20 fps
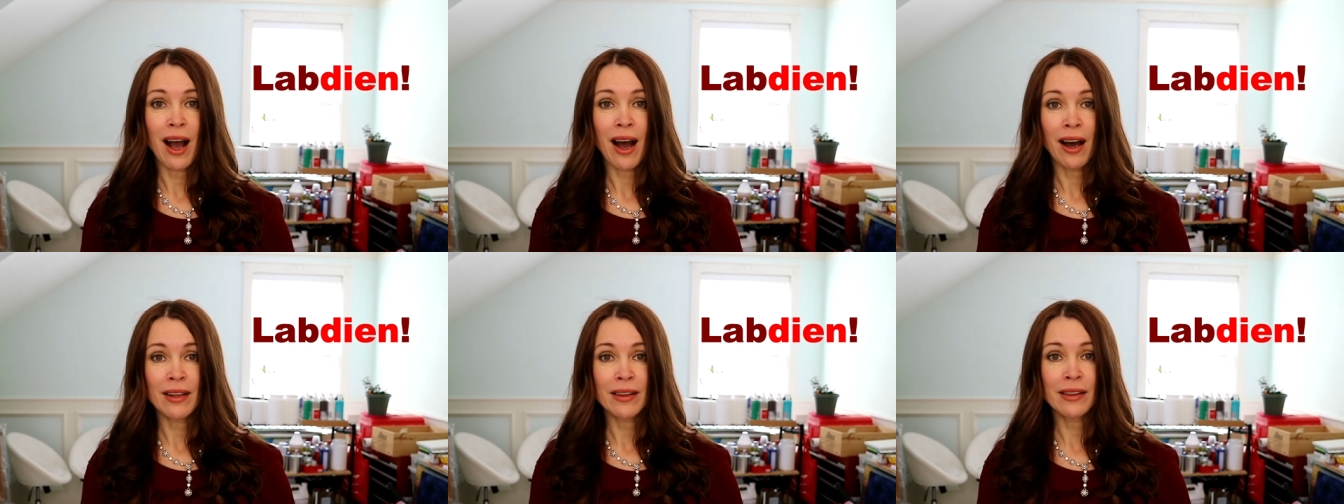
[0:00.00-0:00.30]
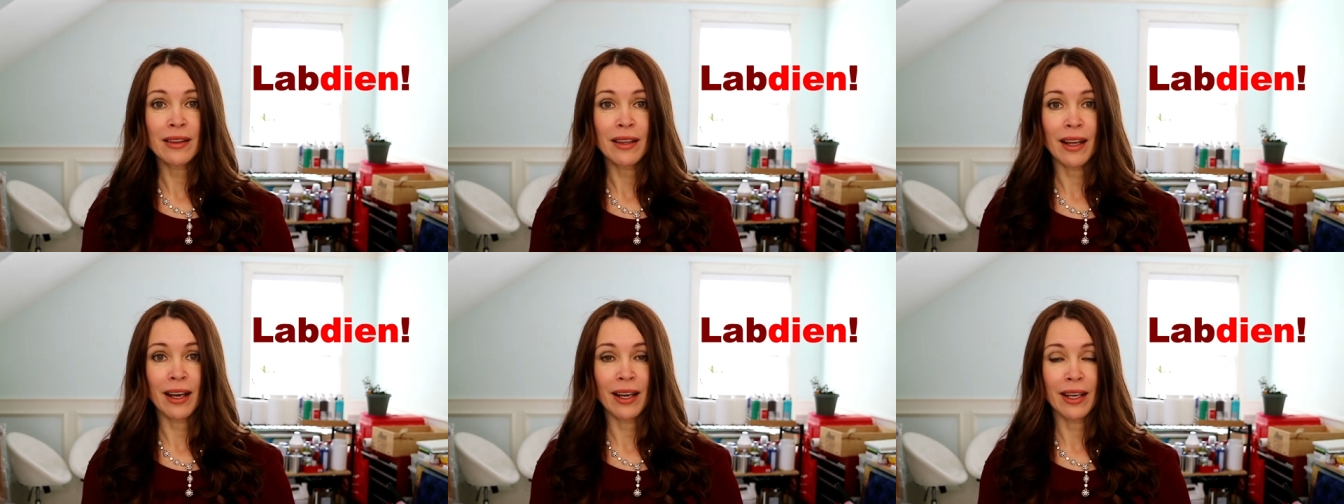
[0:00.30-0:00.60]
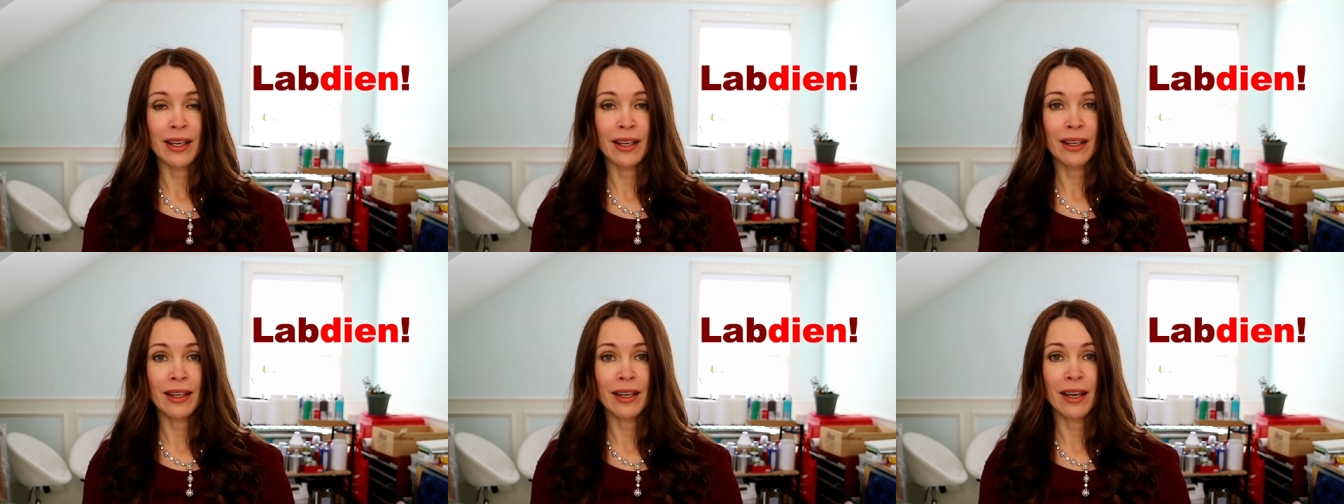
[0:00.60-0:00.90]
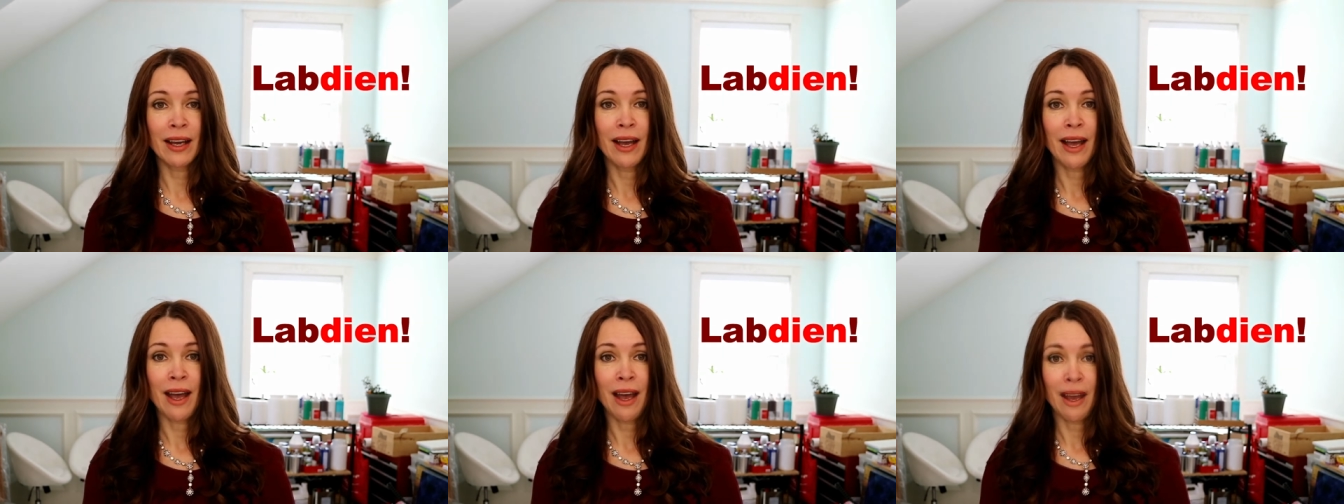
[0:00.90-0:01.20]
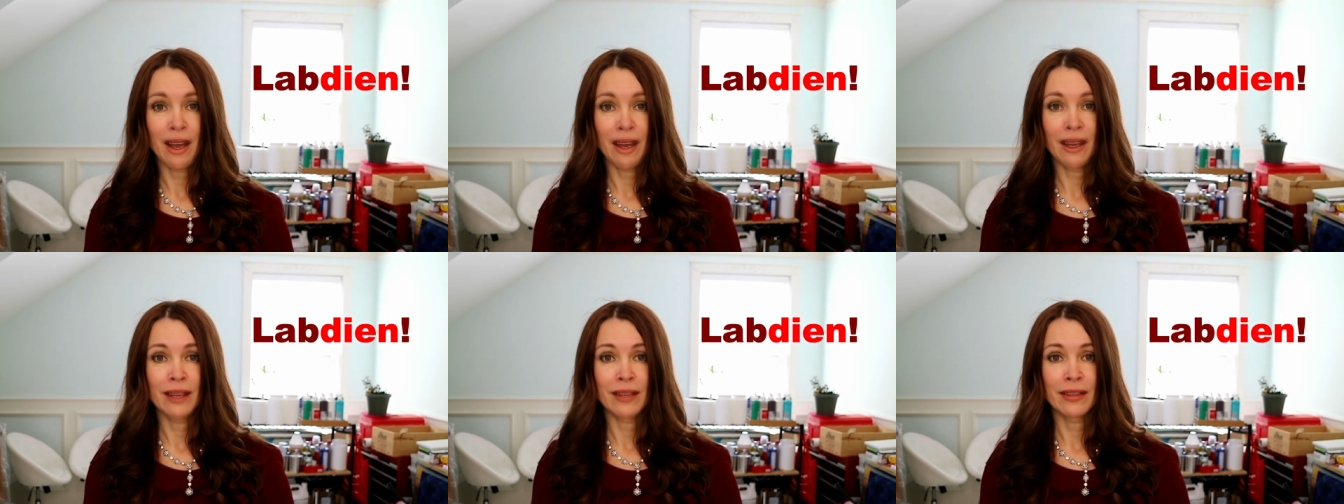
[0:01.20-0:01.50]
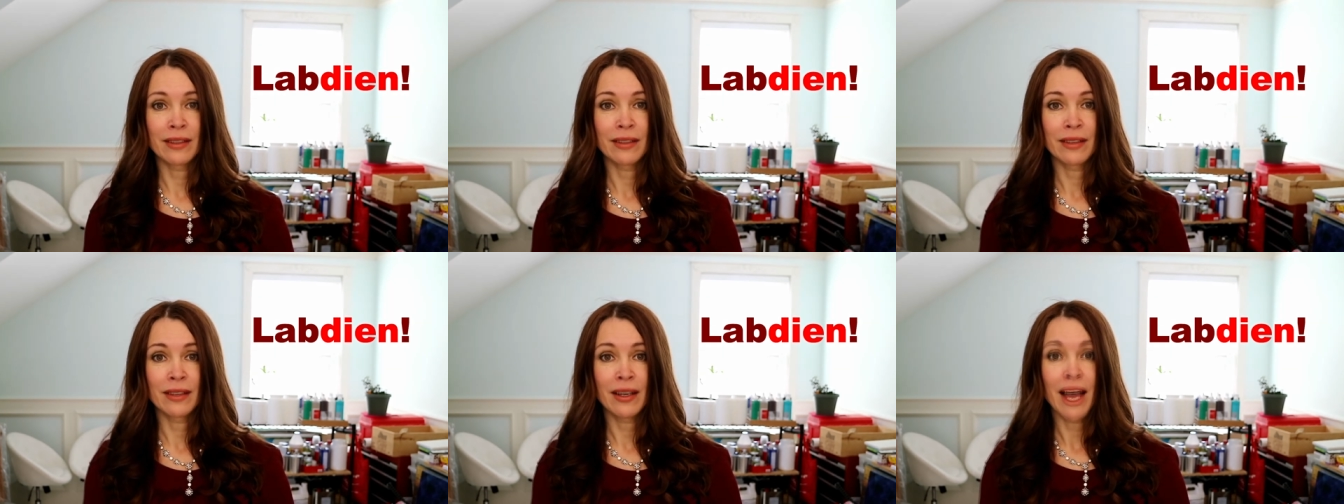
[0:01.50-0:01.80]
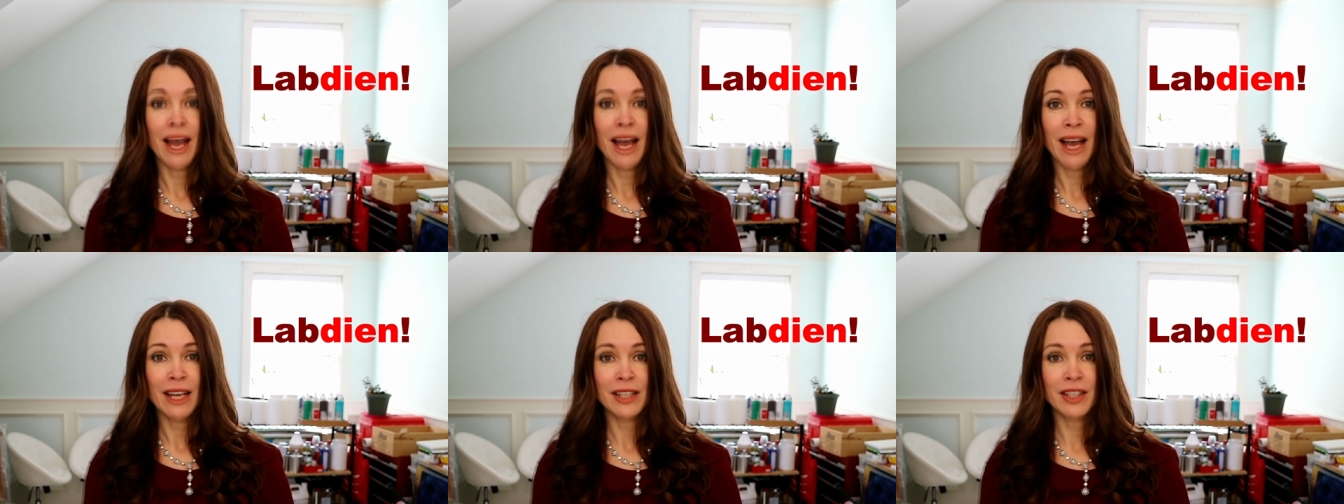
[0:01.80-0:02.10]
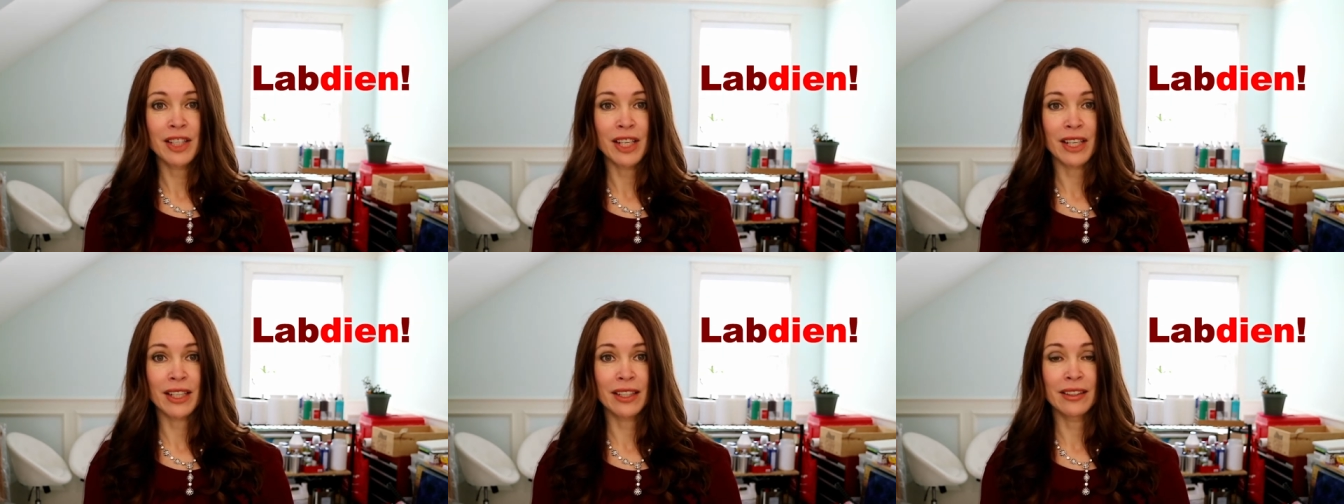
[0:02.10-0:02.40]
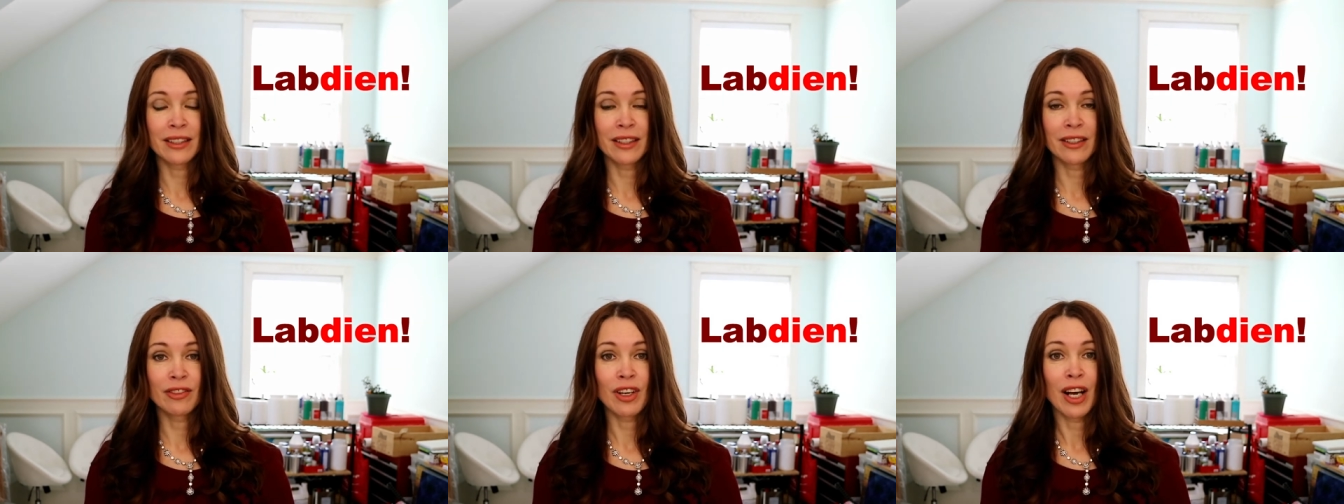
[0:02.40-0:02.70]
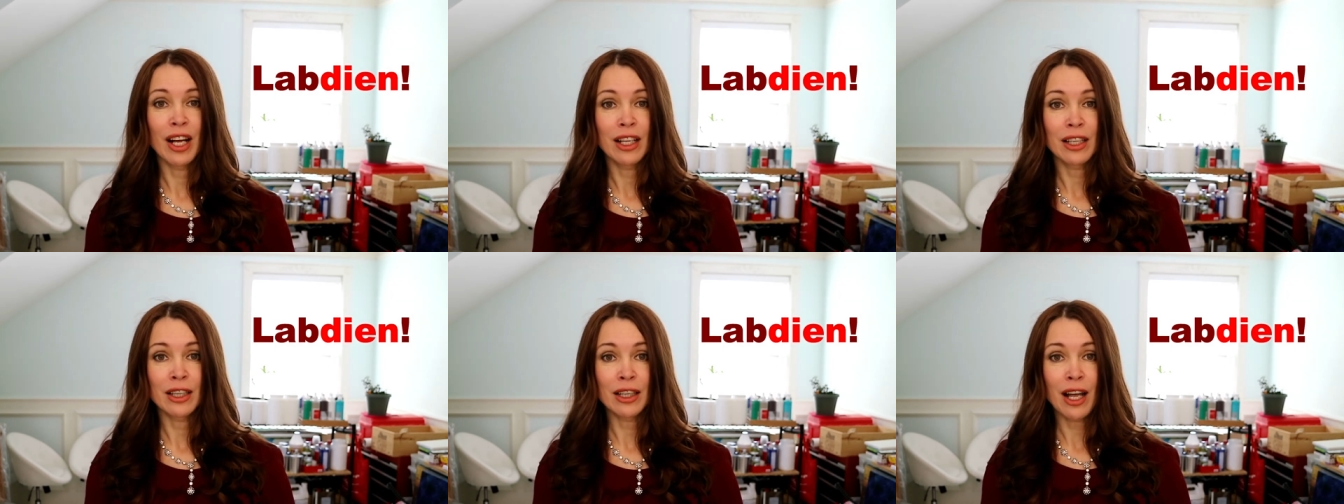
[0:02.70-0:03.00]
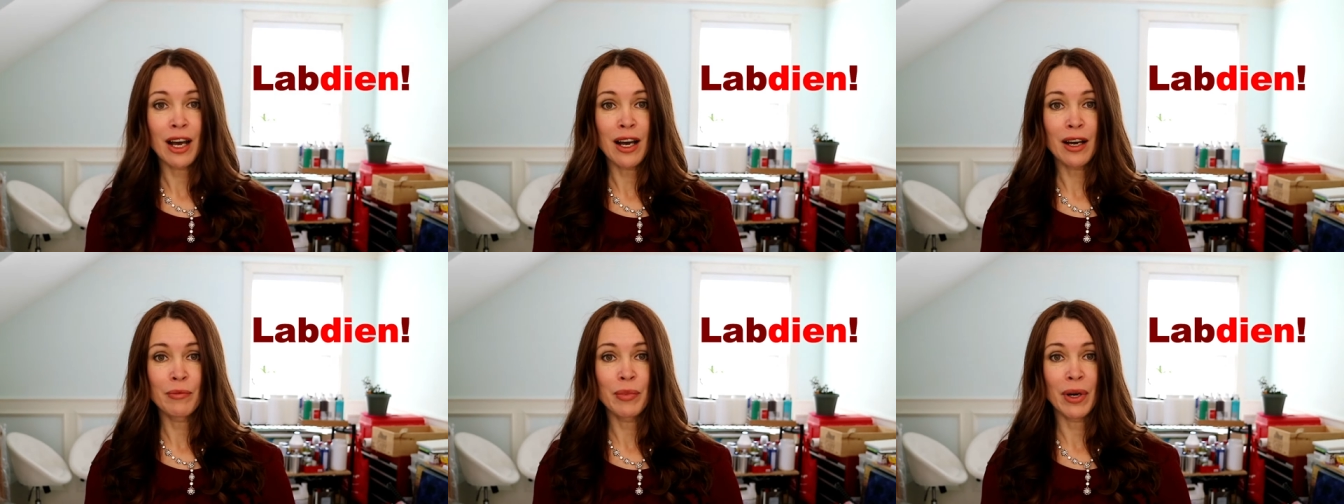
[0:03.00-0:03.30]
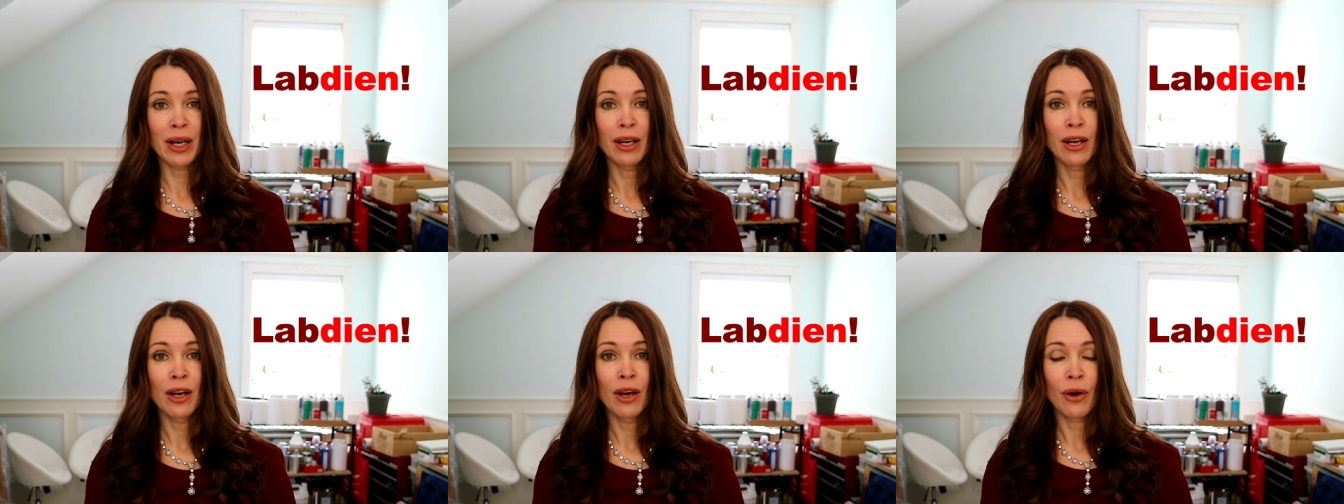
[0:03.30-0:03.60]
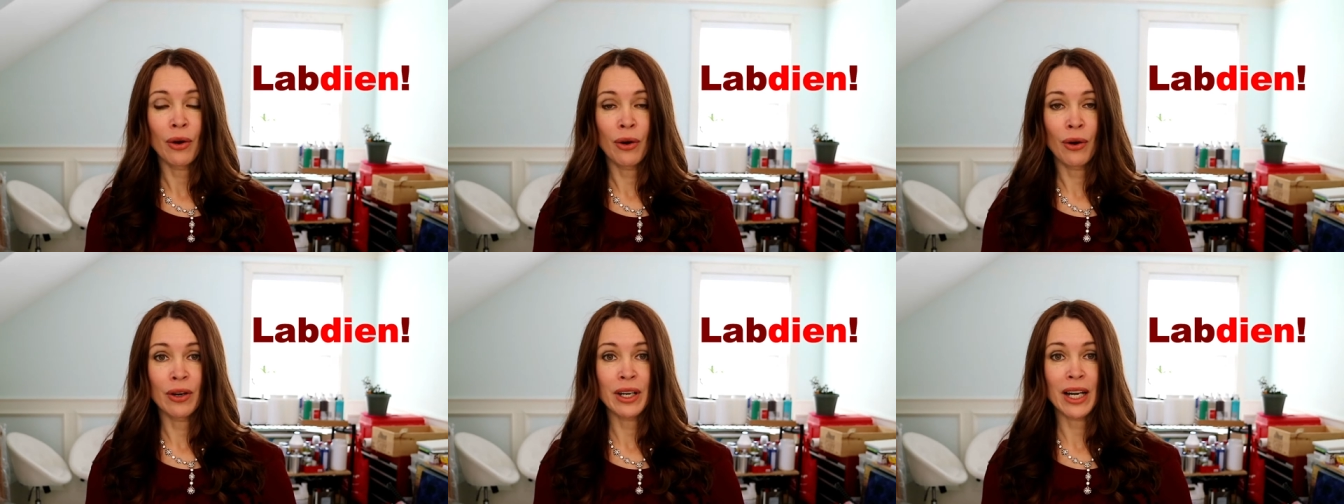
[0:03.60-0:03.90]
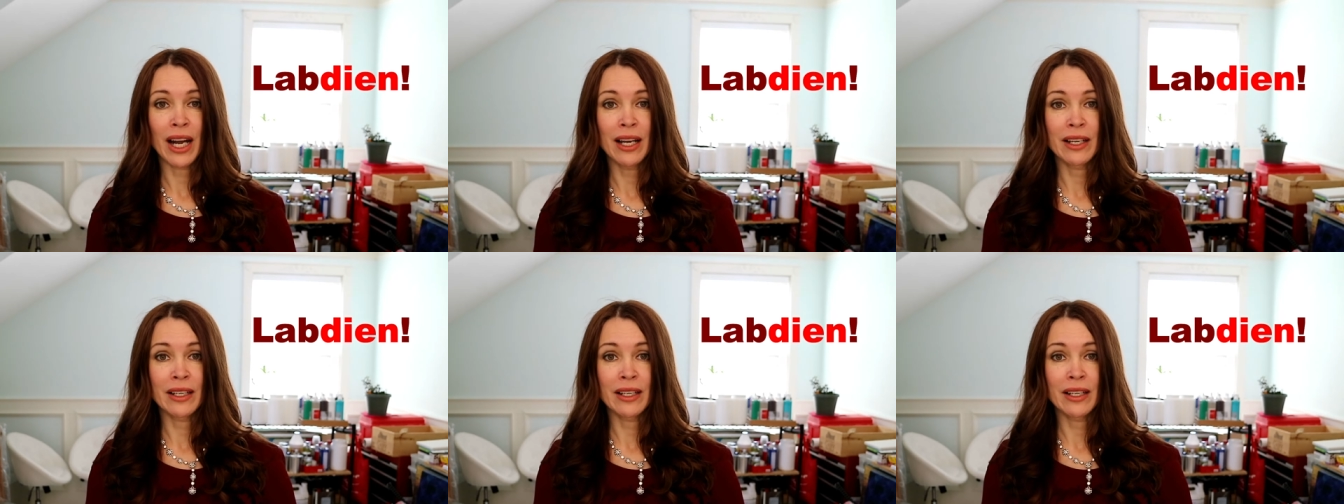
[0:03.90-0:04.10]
unlike an adjective laba or